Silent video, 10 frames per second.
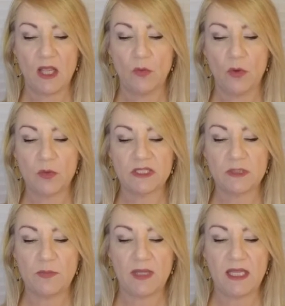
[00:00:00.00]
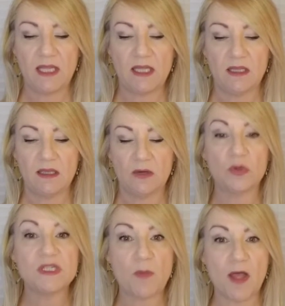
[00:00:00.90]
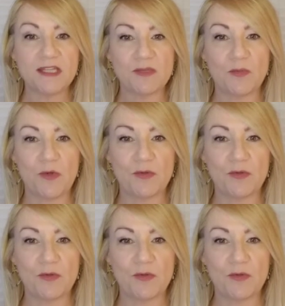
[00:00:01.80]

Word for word: We want to be responsible